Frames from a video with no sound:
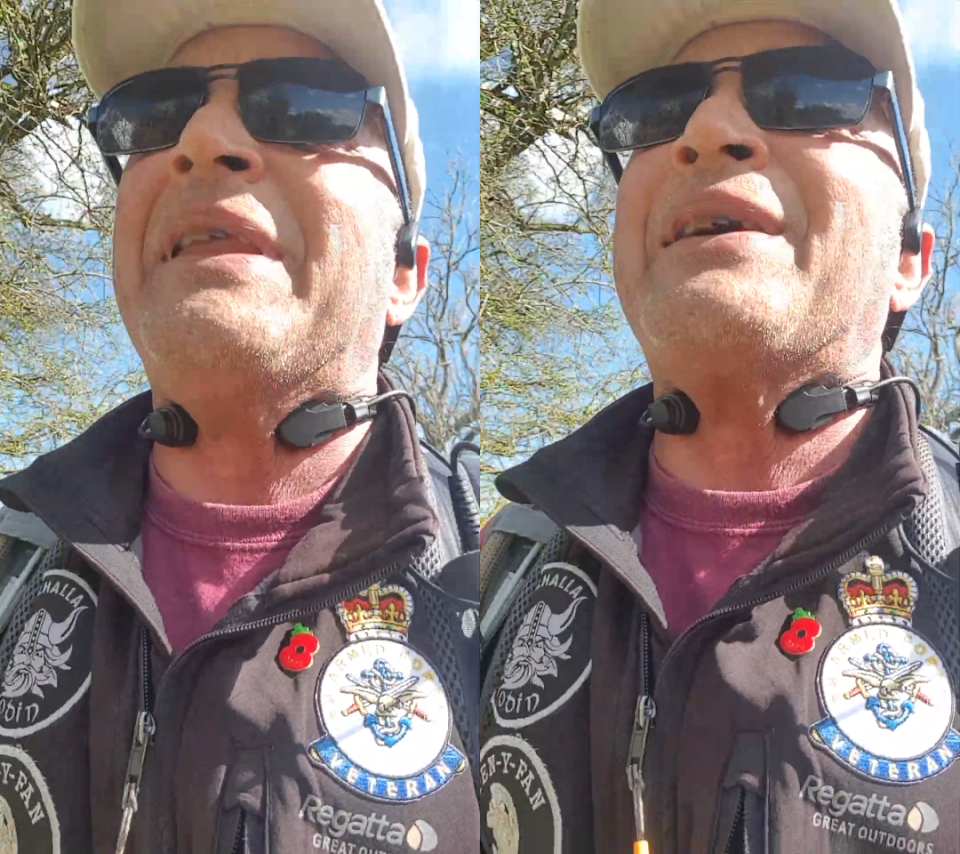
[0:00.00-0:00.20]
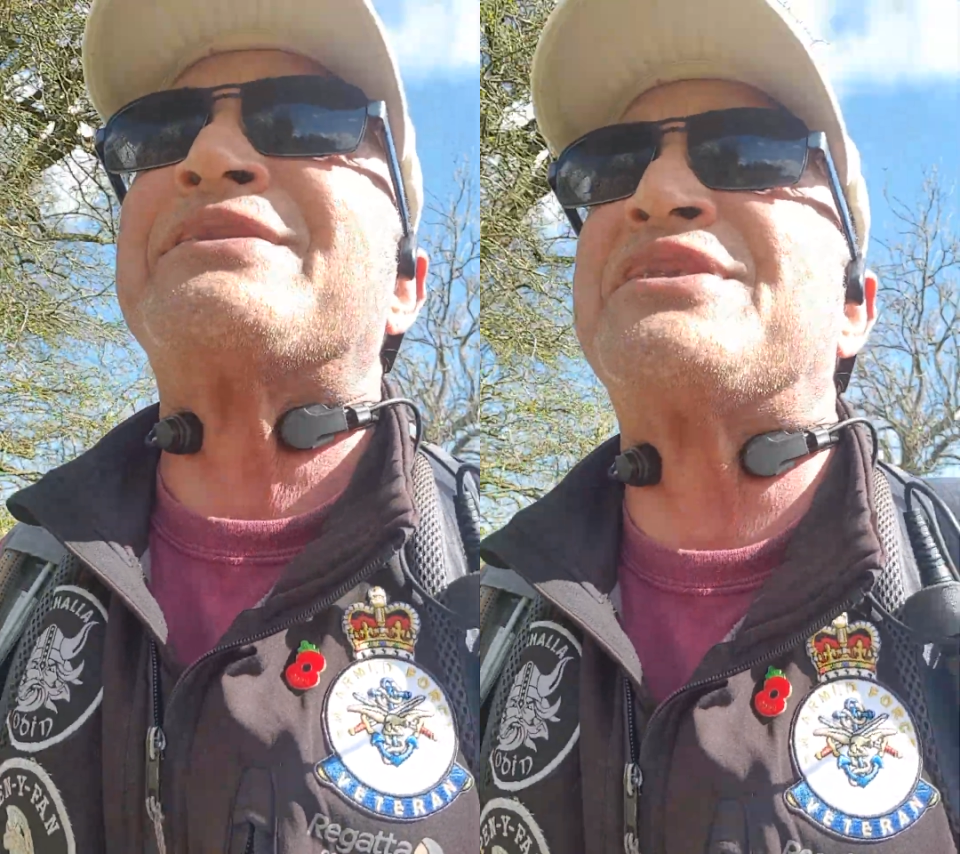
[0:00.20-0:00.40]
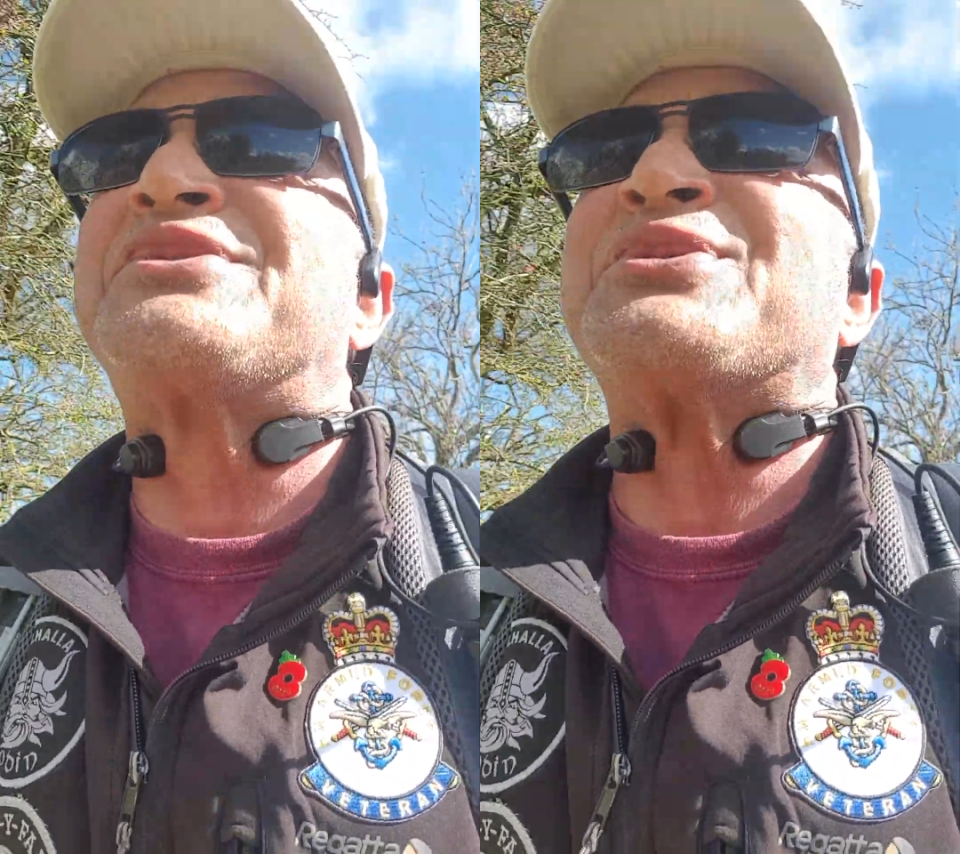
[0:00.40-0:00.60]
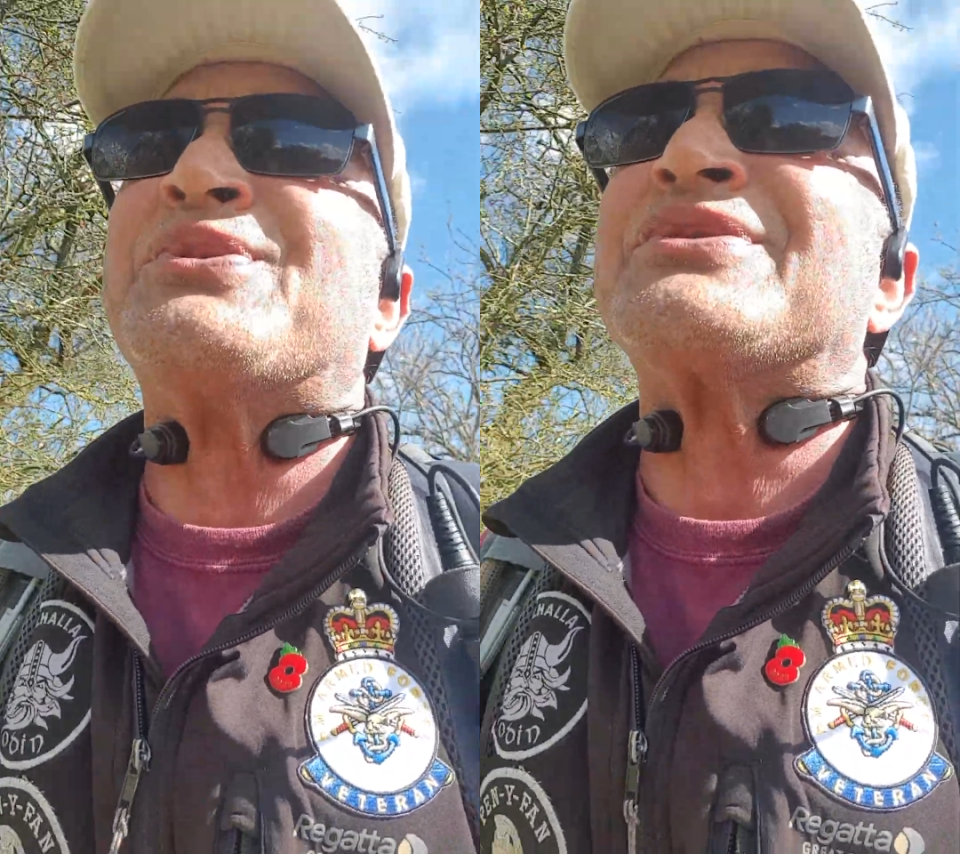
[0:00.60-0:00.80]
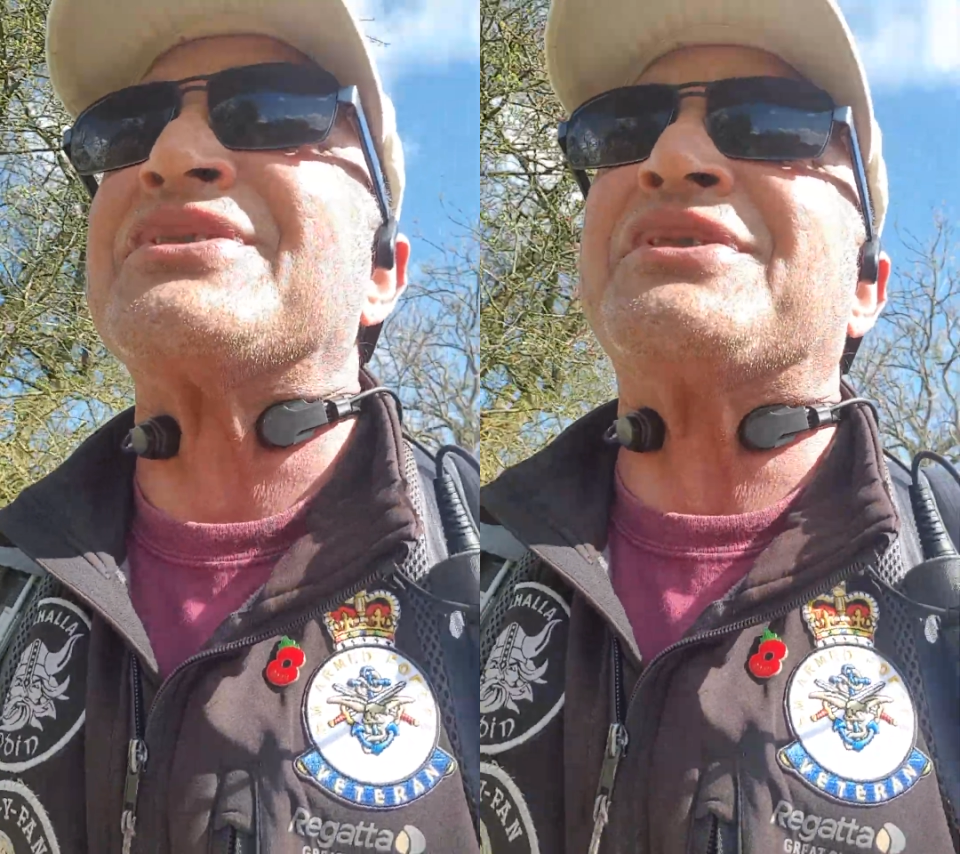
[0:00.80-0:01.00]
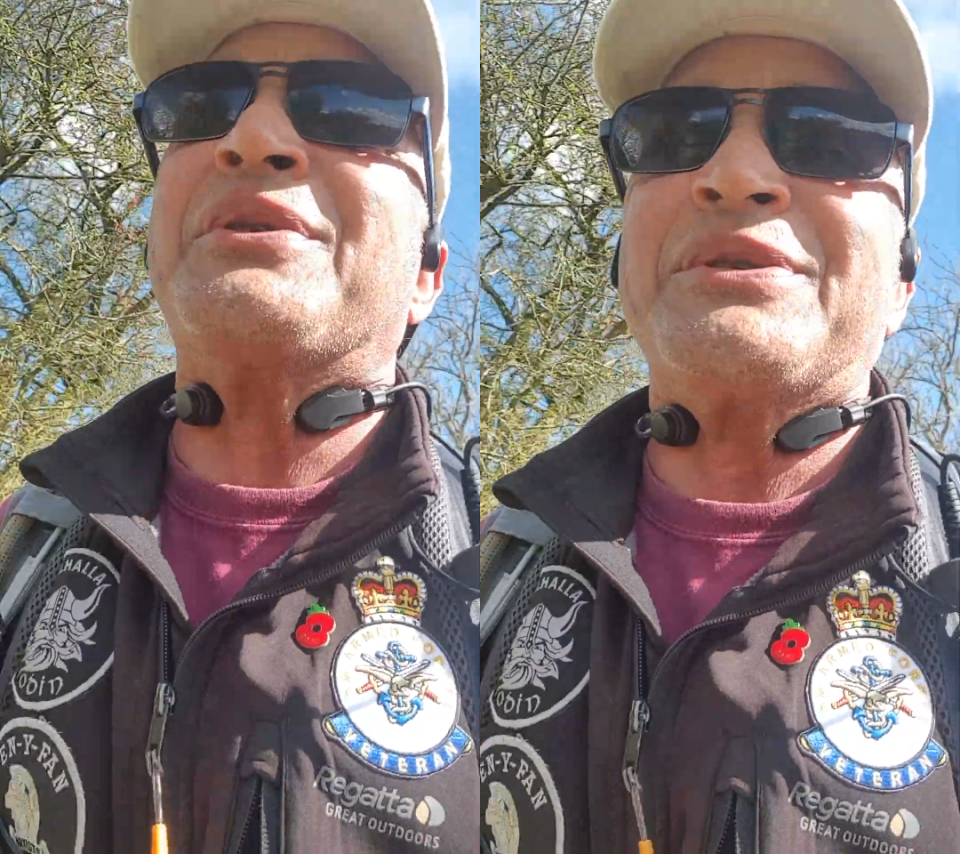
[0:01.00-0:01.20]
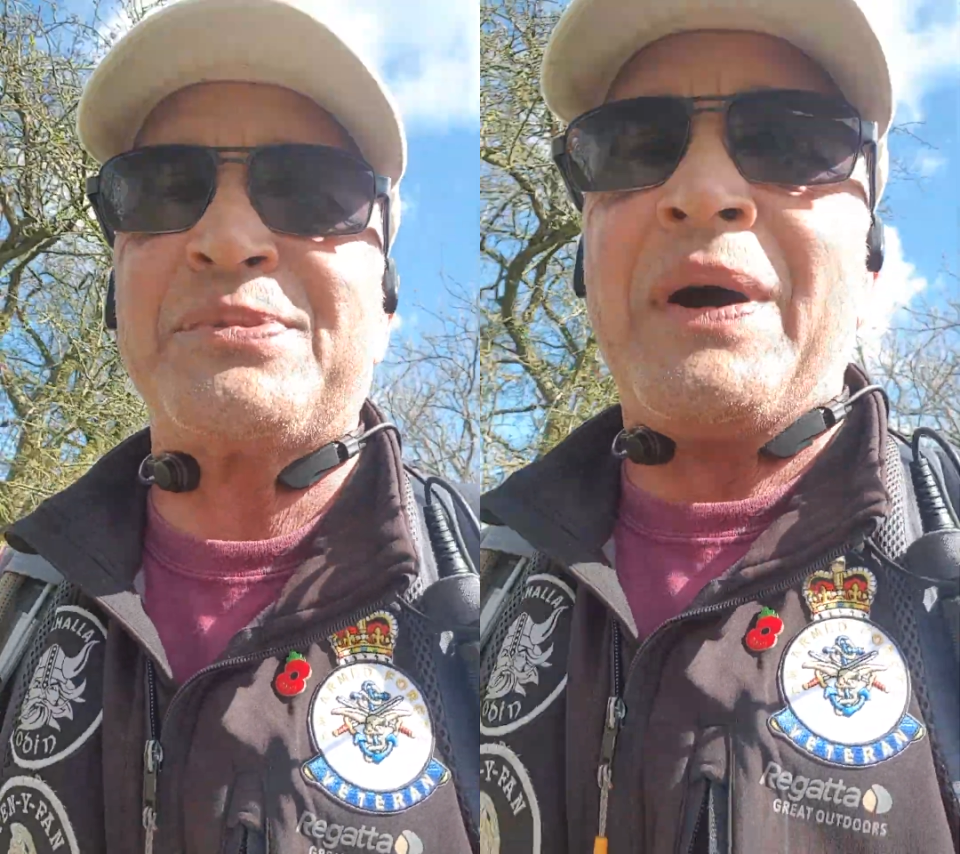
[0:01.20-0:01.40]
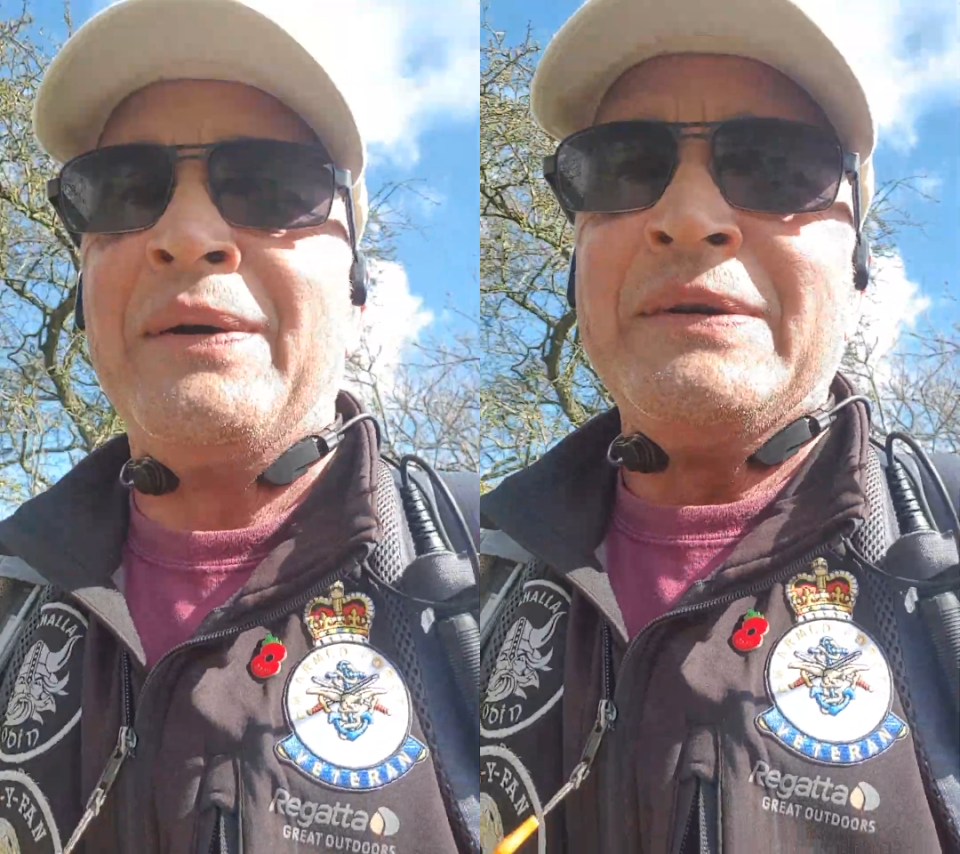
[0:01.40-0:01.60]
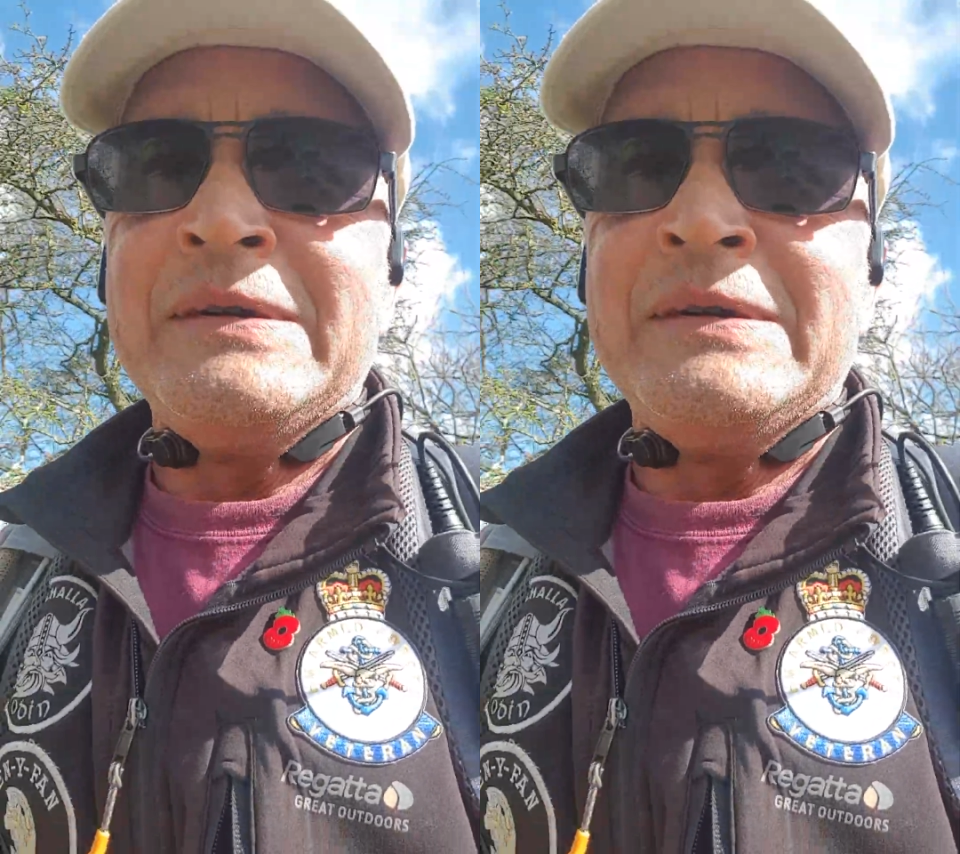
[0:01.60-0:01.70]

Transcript: me loads of chores to do as well.